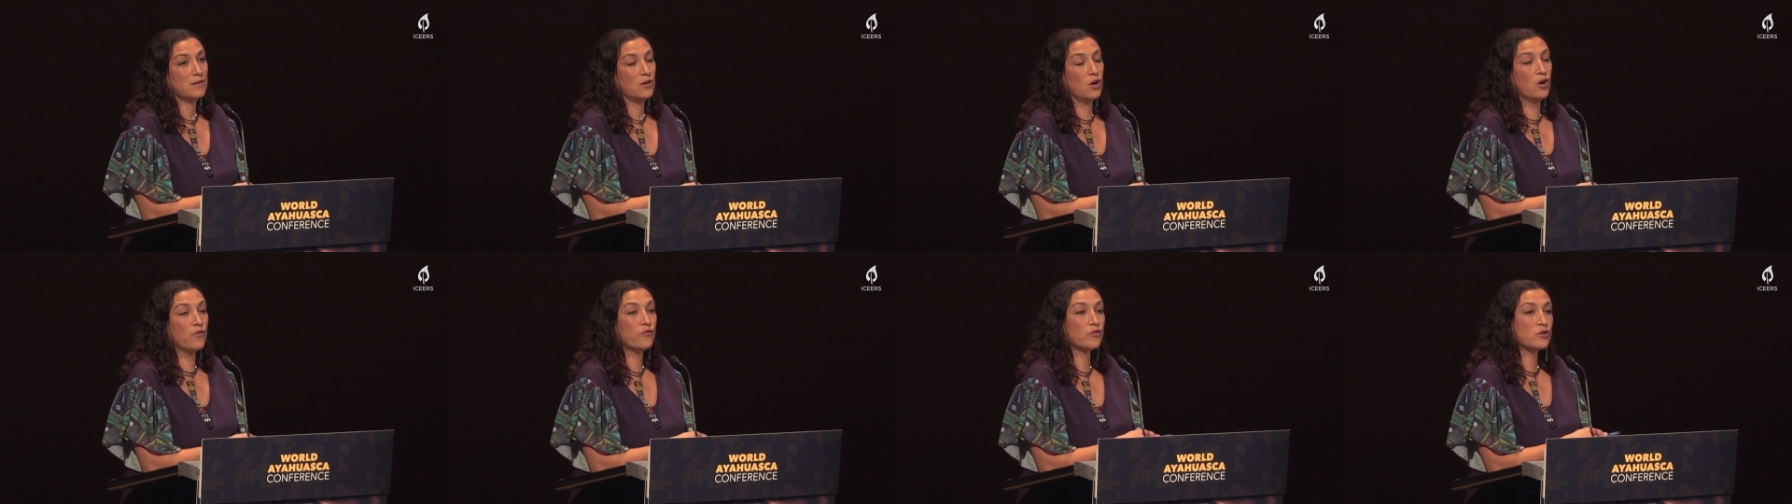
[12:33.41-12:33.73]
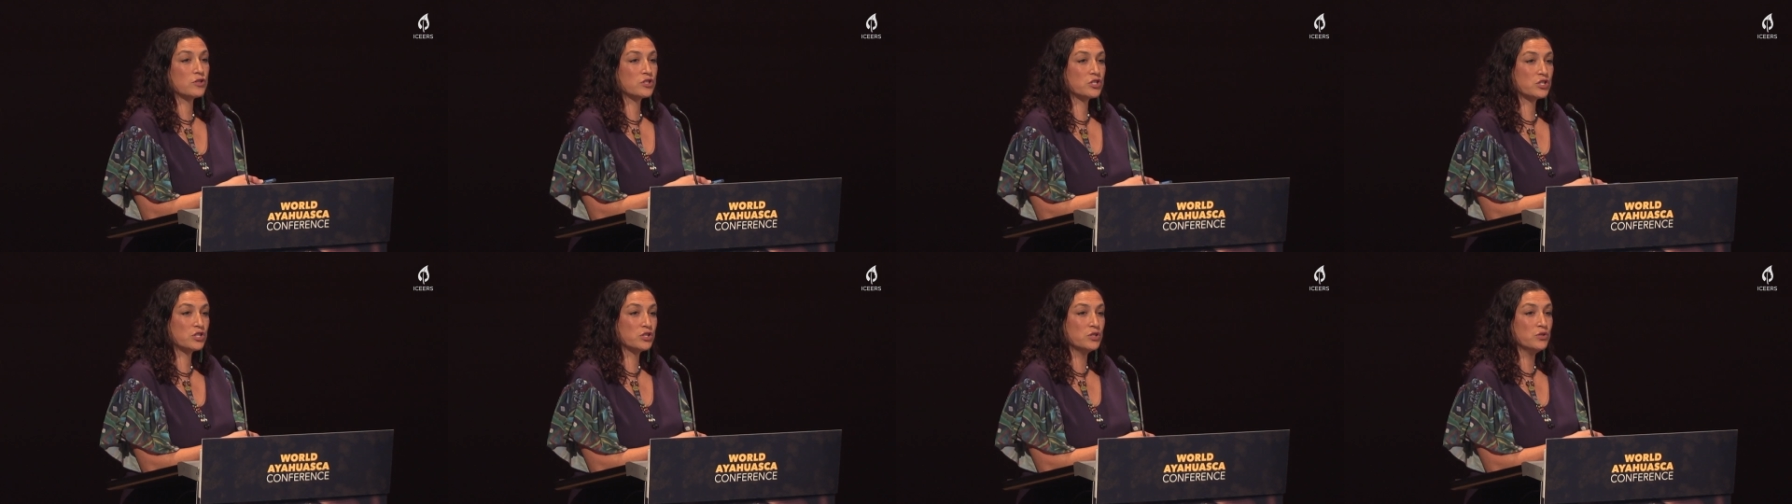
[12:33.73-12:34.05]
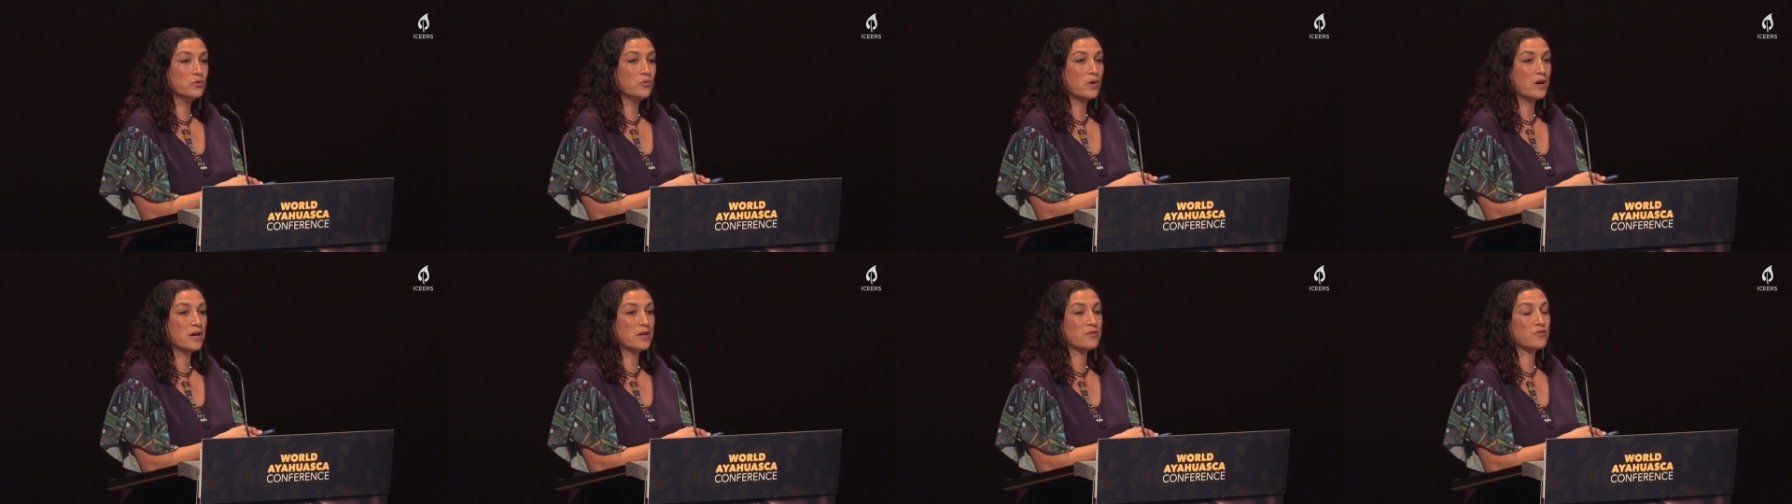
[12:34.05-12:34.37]
Over
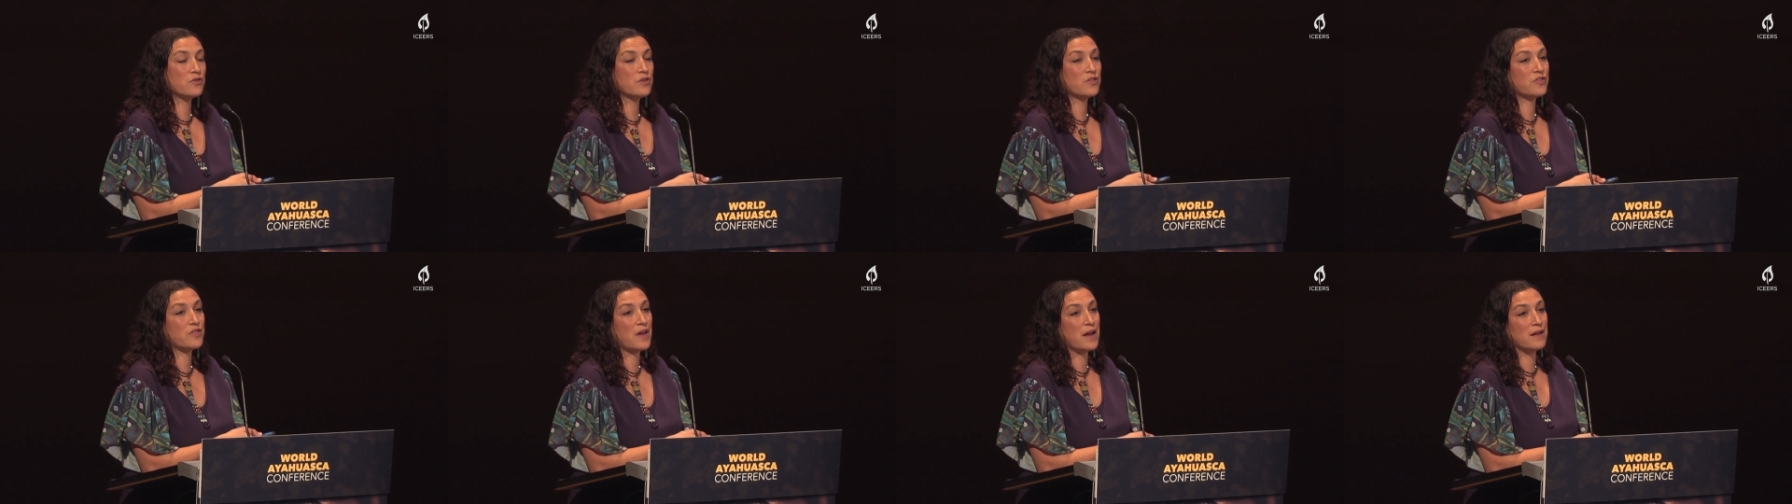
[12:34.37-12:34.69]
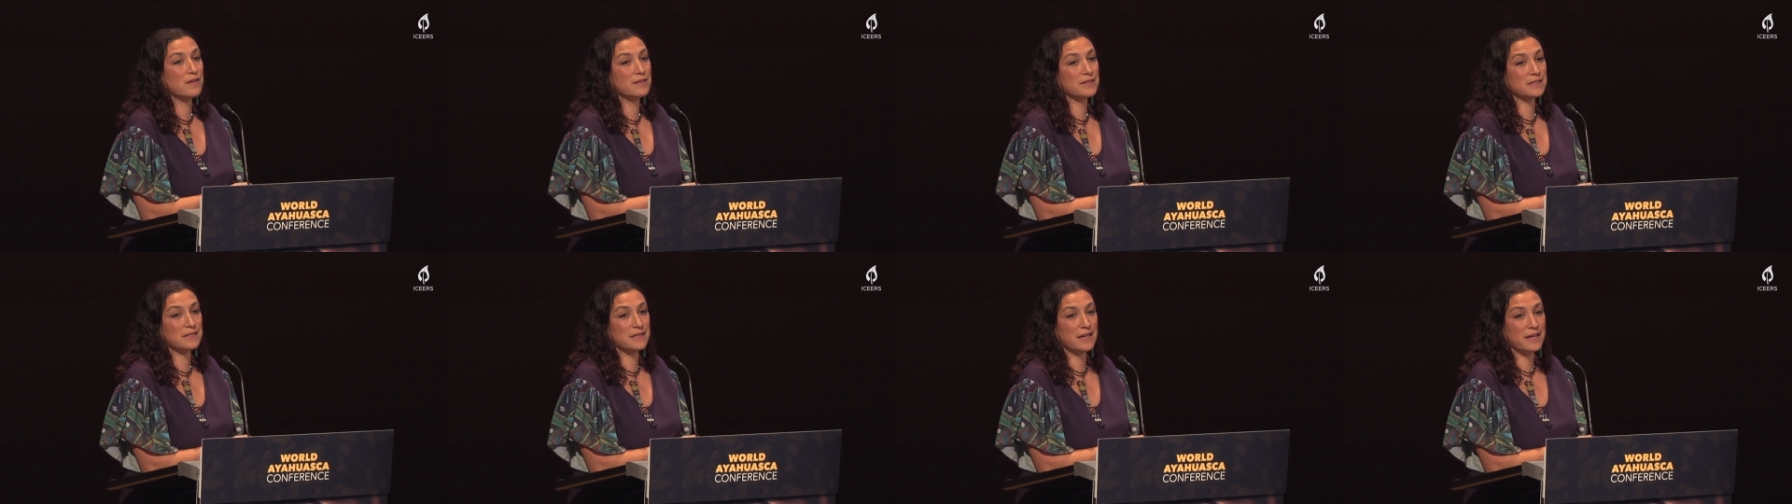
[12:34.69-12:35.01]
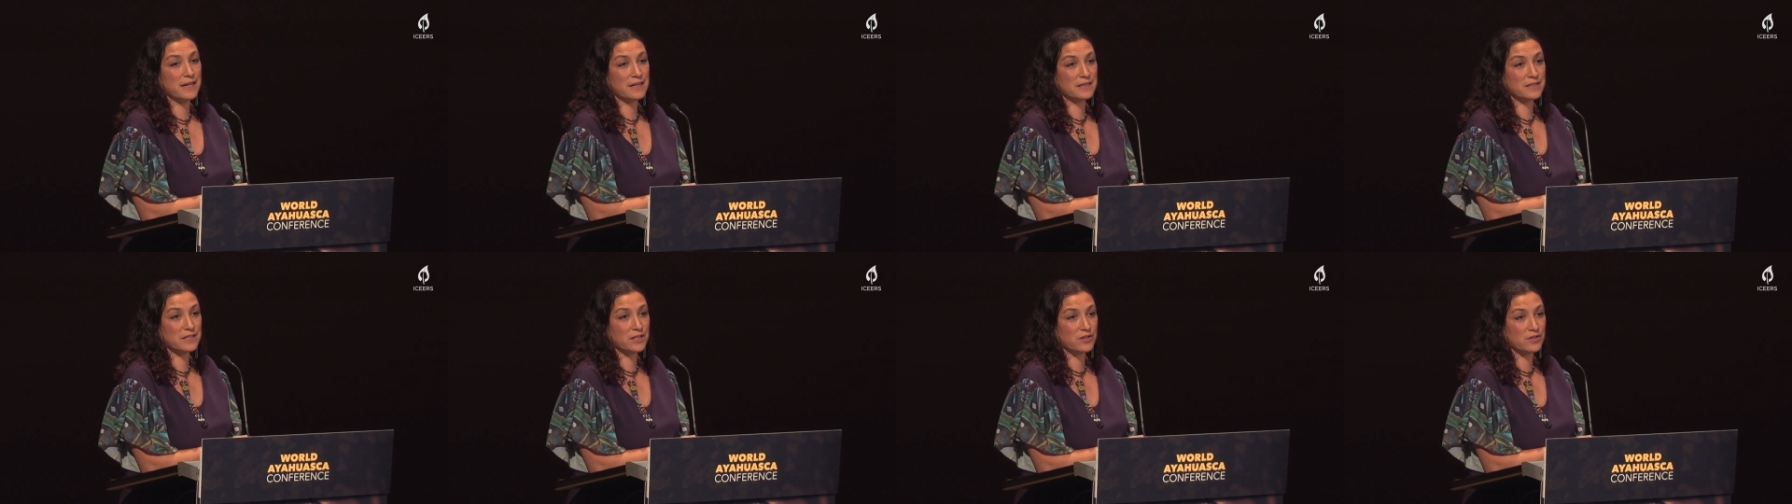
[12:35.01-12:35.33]
200,000
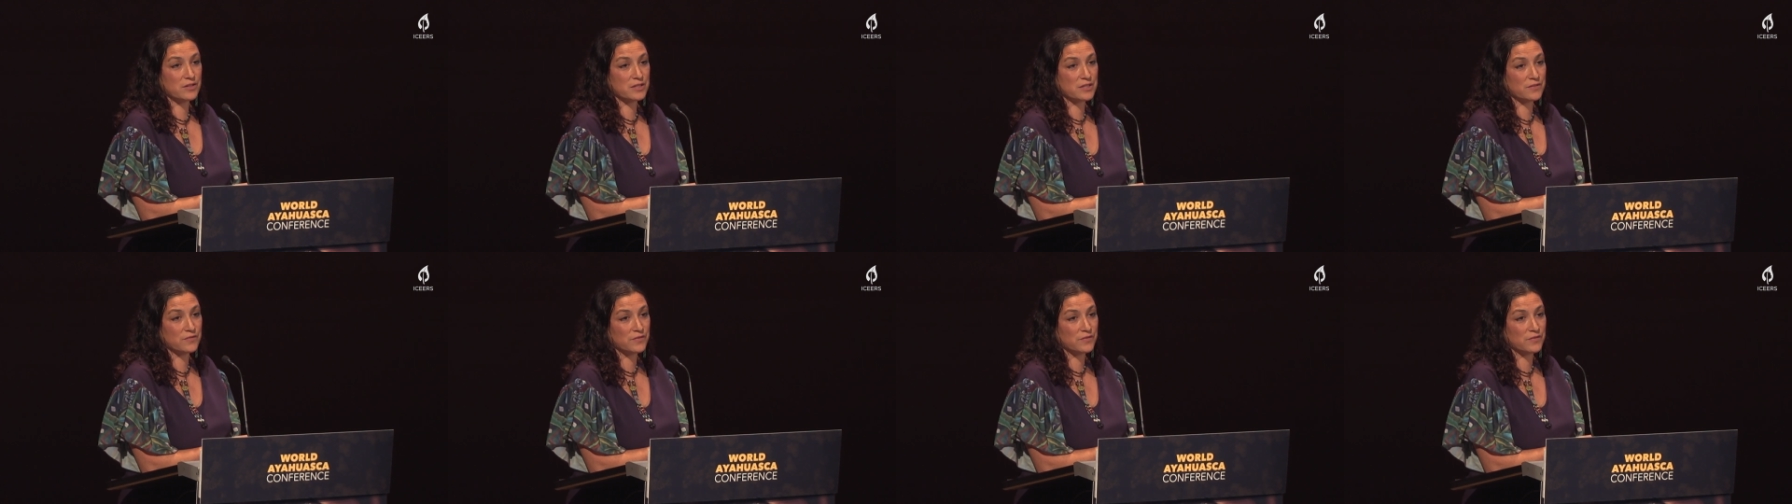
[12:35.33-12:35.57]
hectares